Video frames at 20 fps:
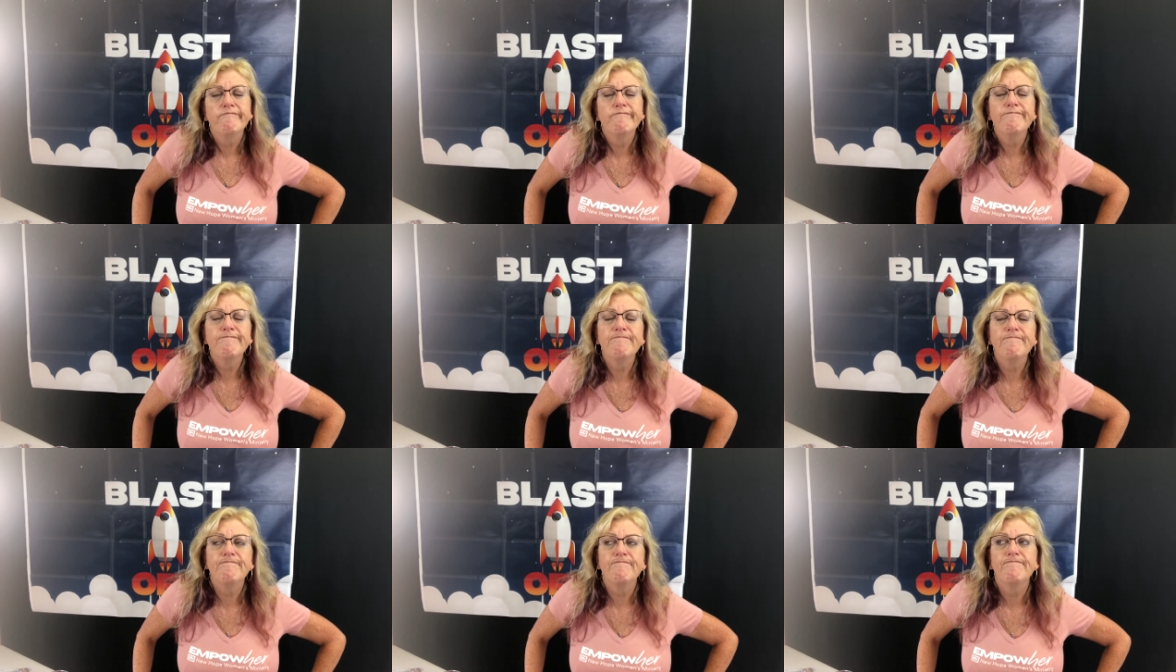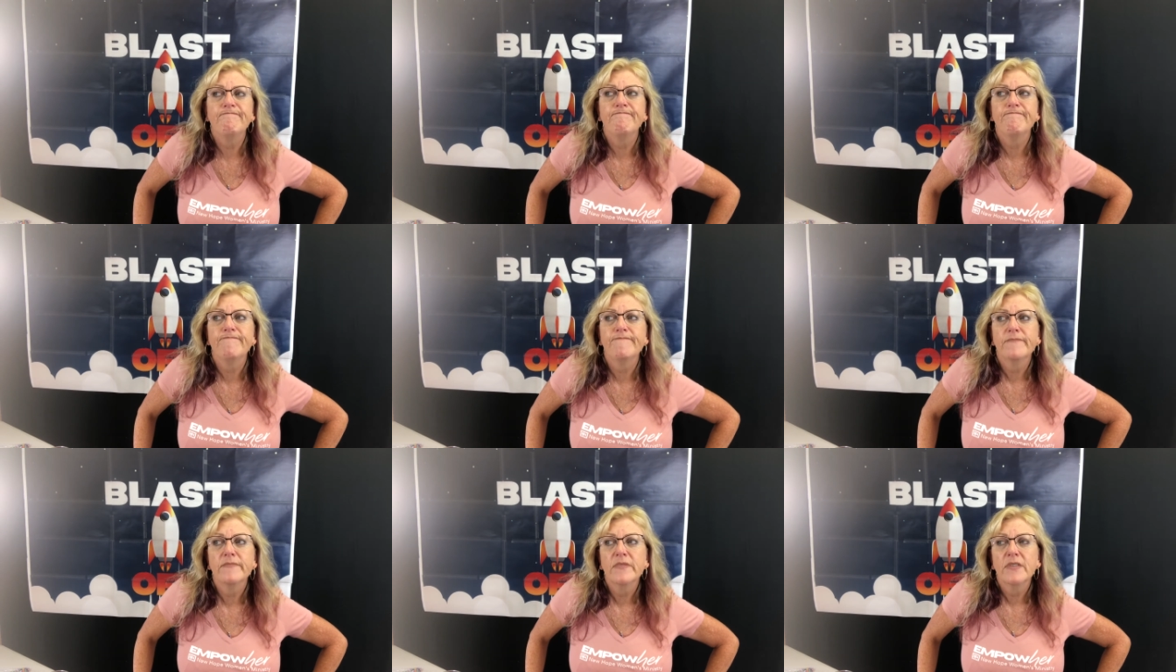
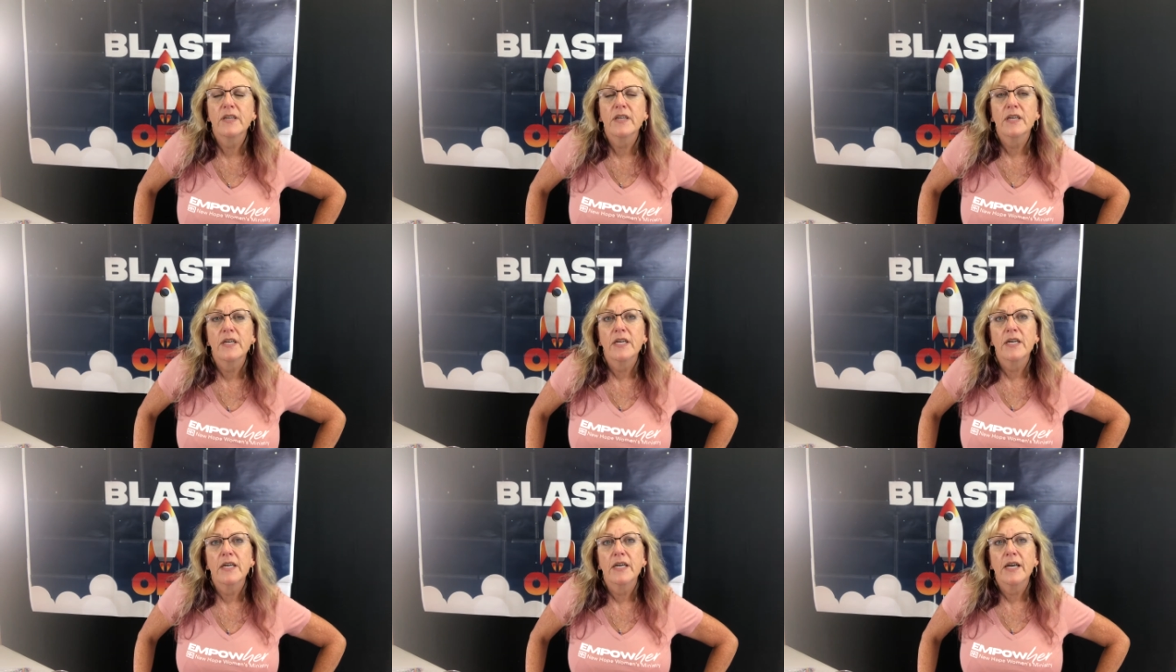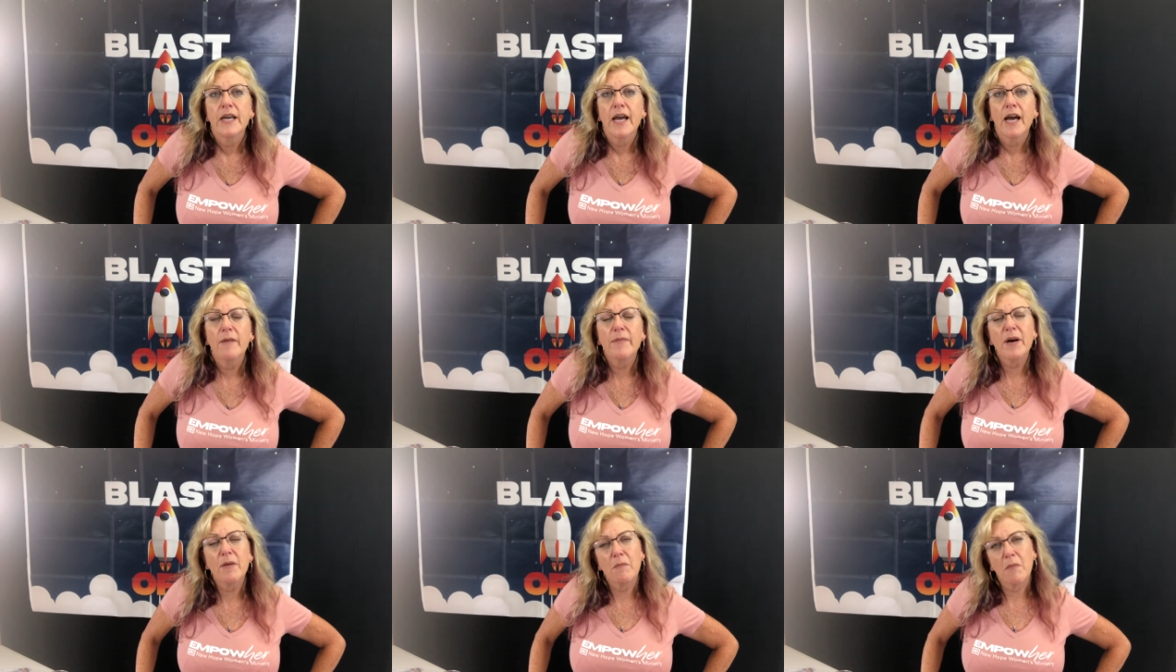
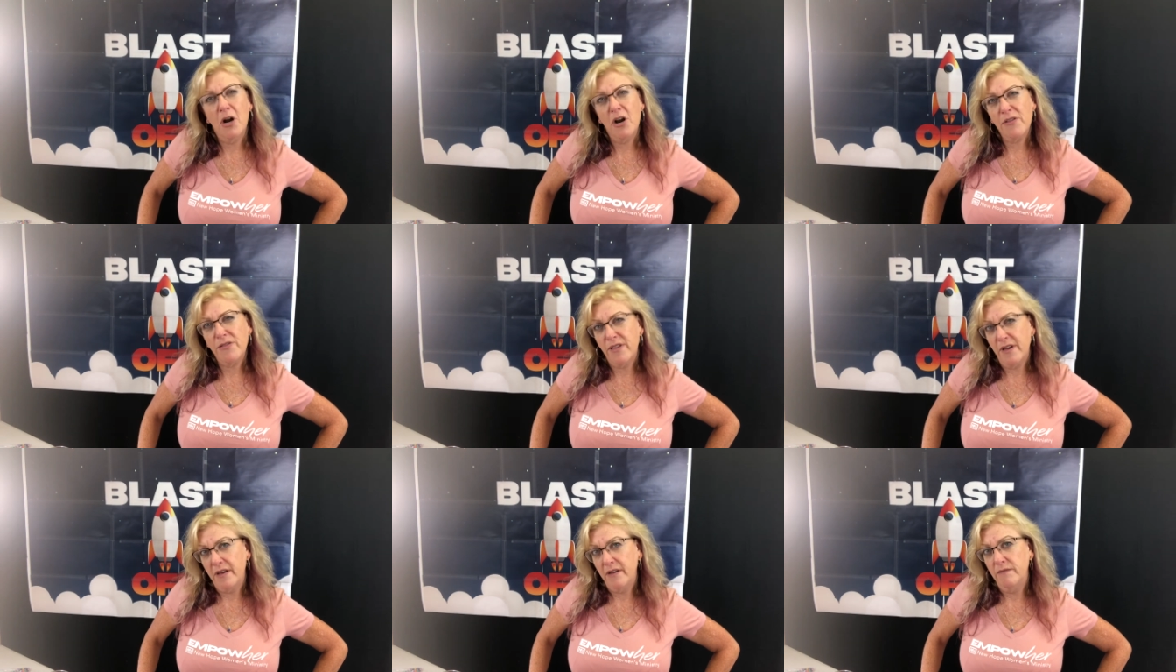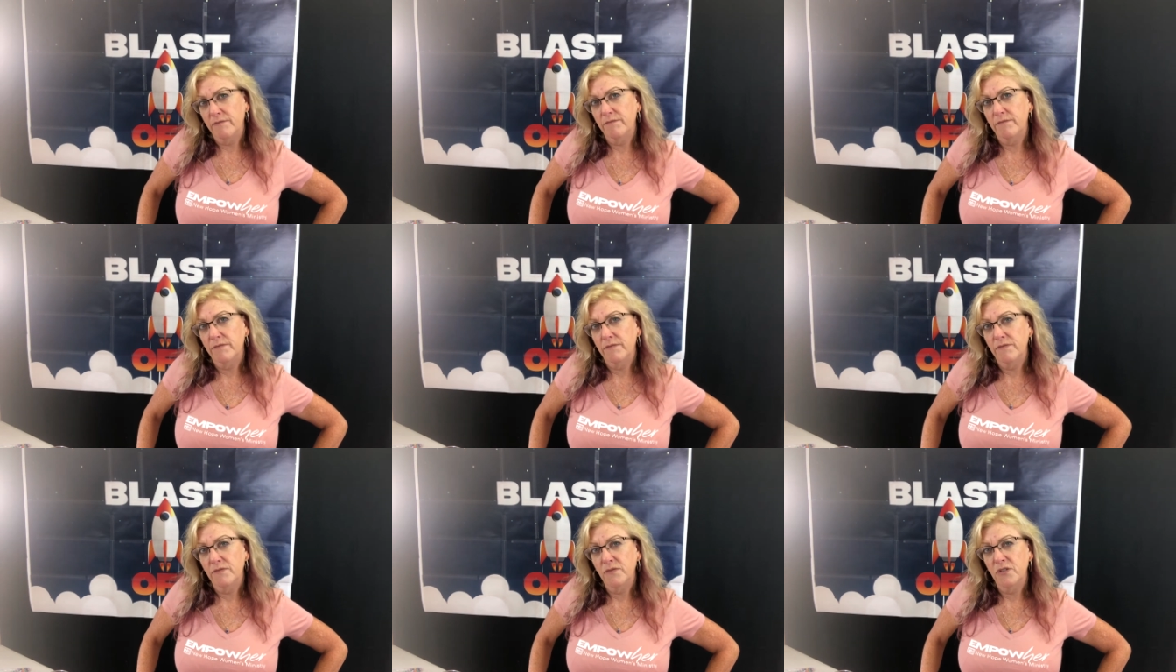How about Martha?
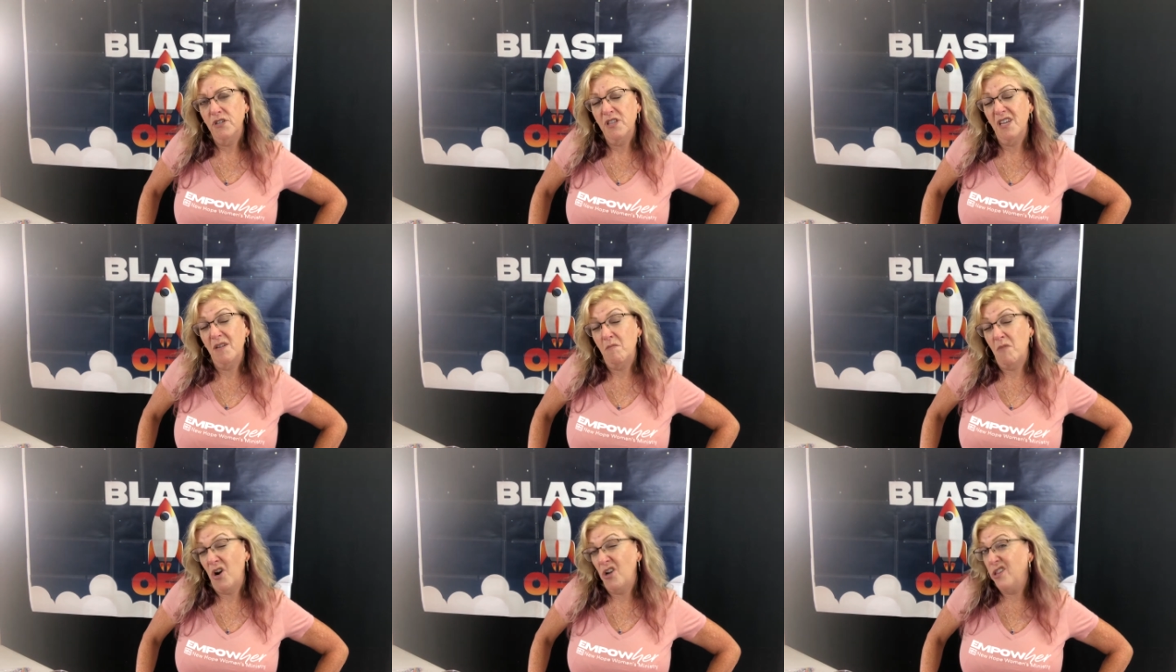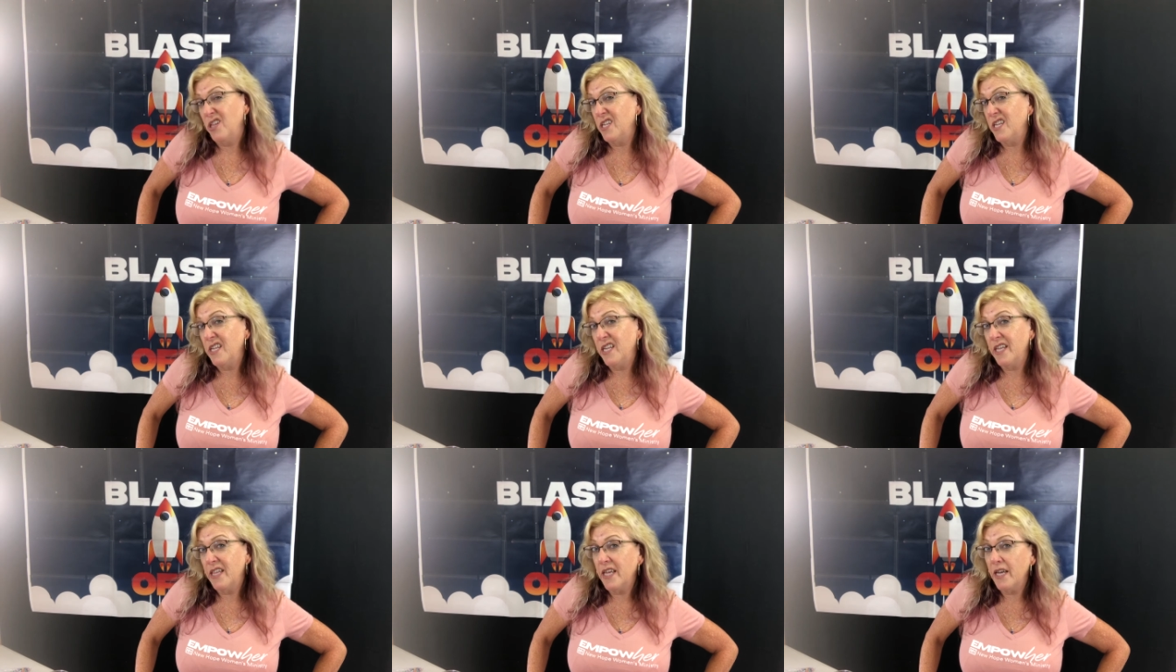Do you think Martha
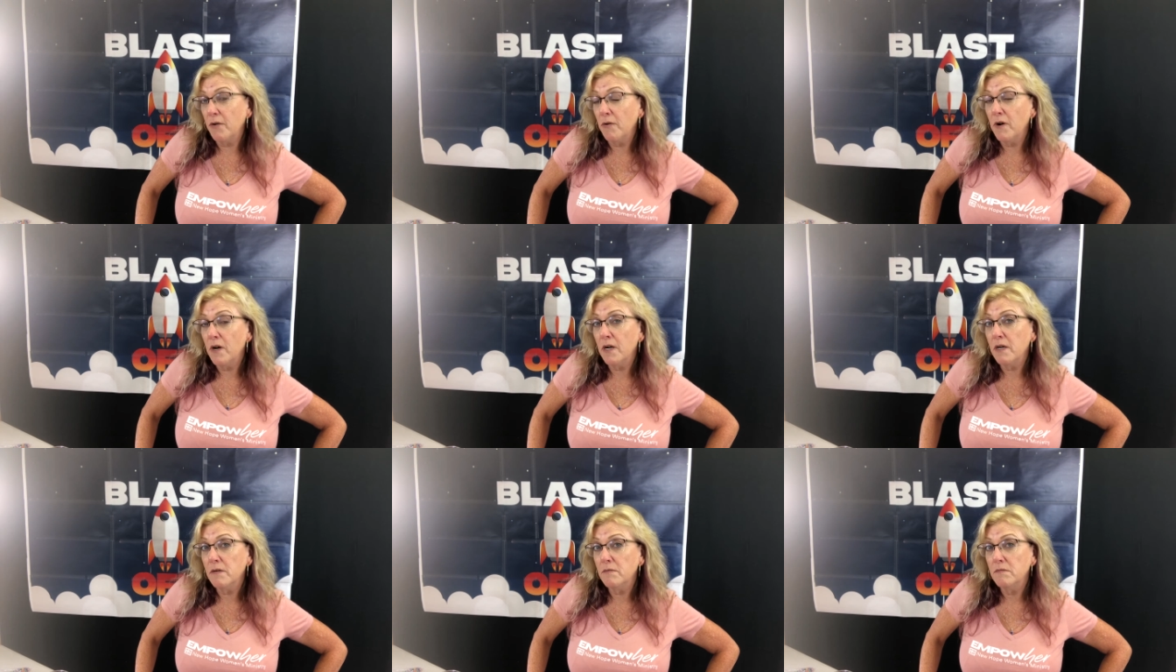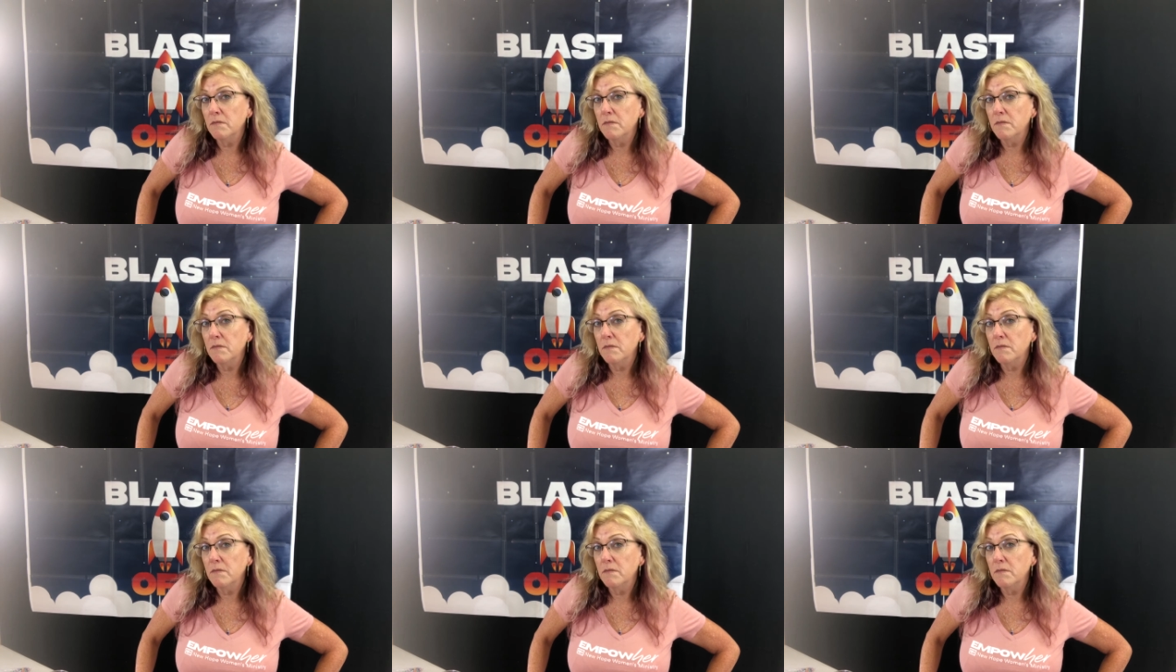did anything wrong?